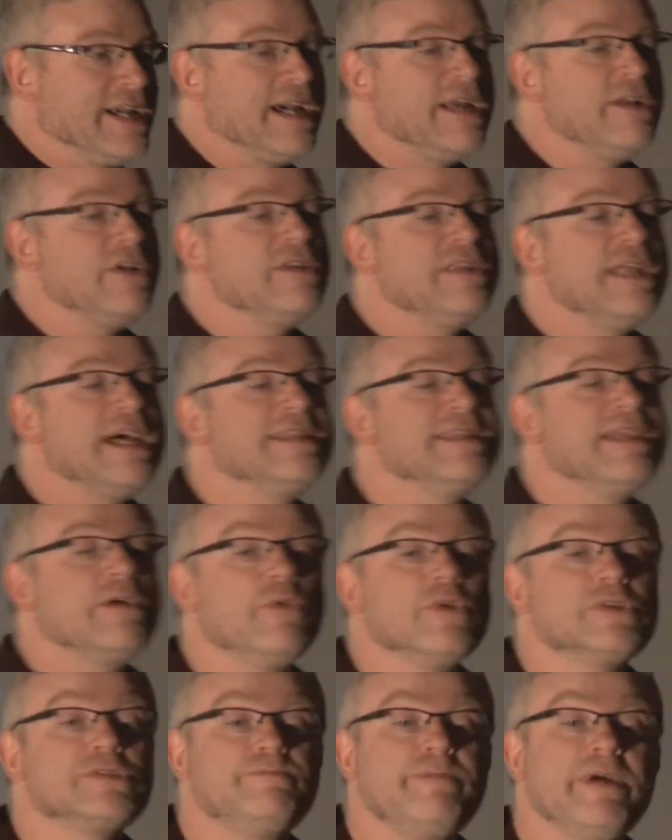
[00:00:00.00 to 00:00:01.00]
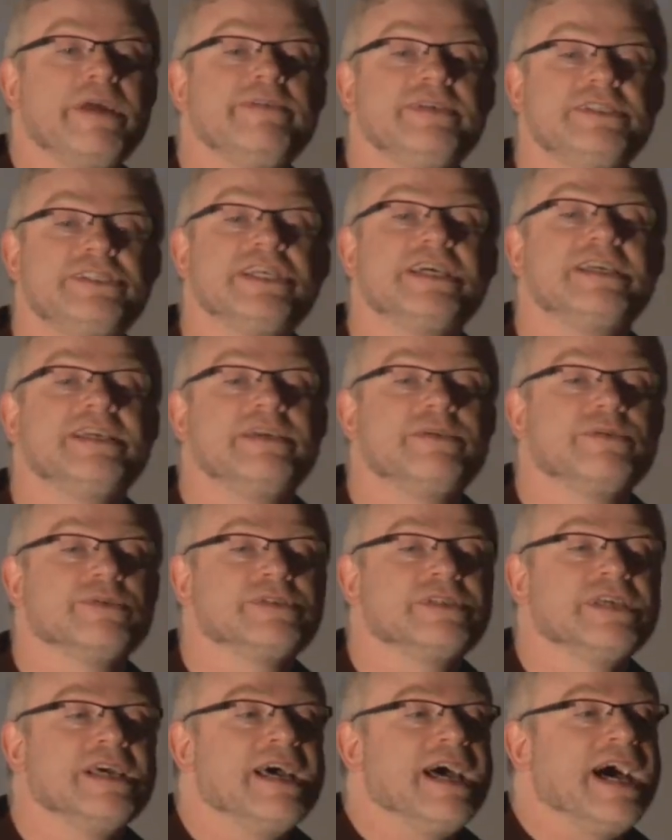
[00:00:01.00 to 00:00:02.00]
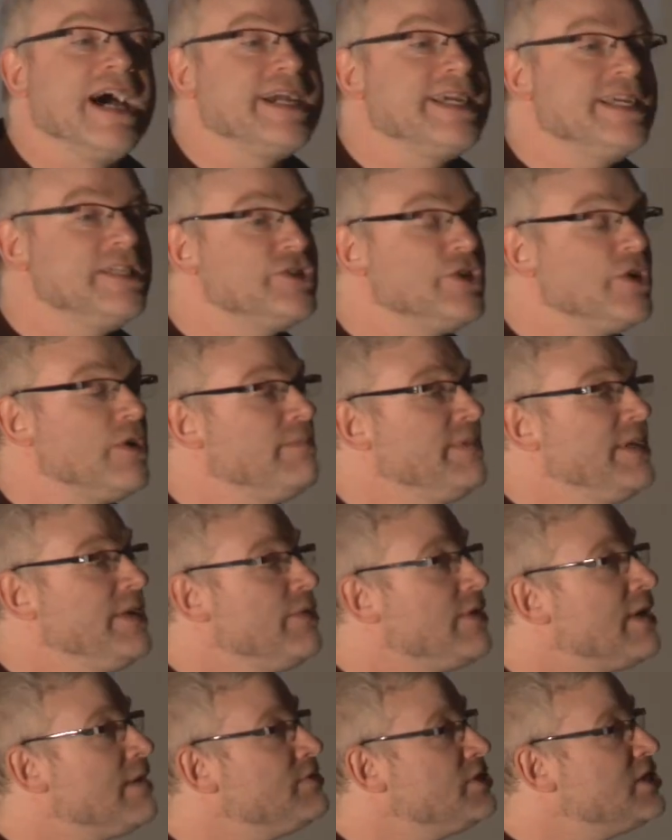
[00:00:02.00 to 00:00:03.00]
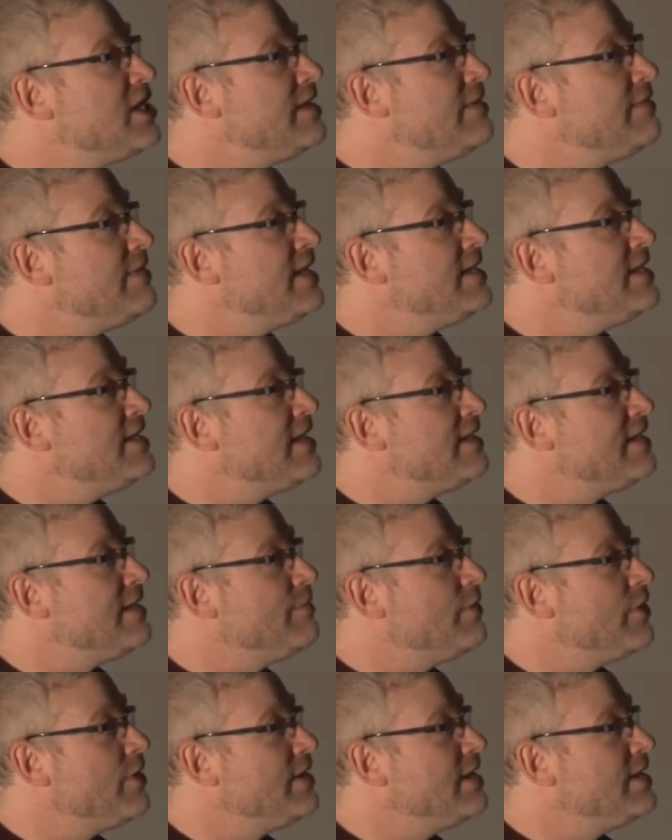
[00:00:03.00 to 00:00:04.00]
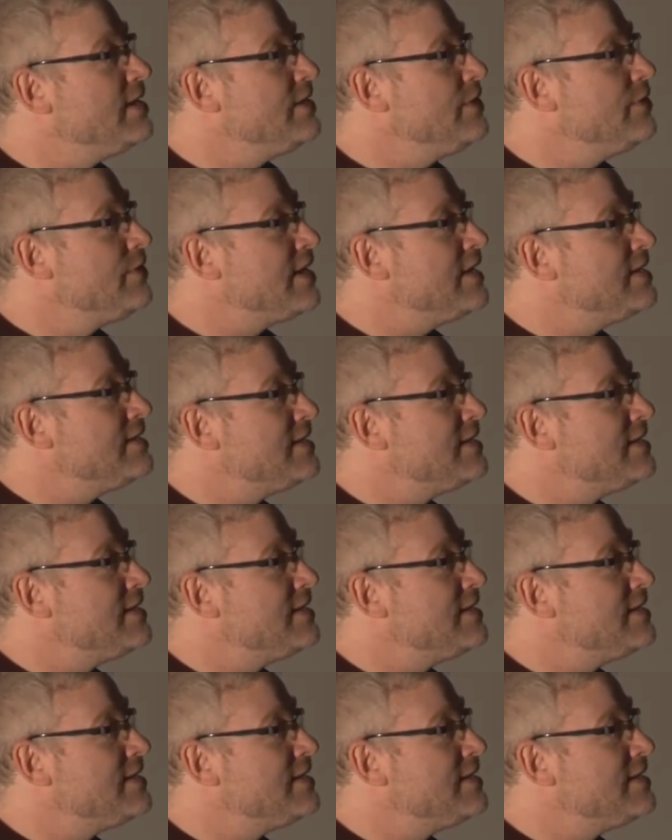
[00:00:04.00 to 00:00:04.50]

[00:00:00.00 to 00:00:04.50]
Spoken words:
Carlos Landa was very generous, and he told me, you have generated antibody, you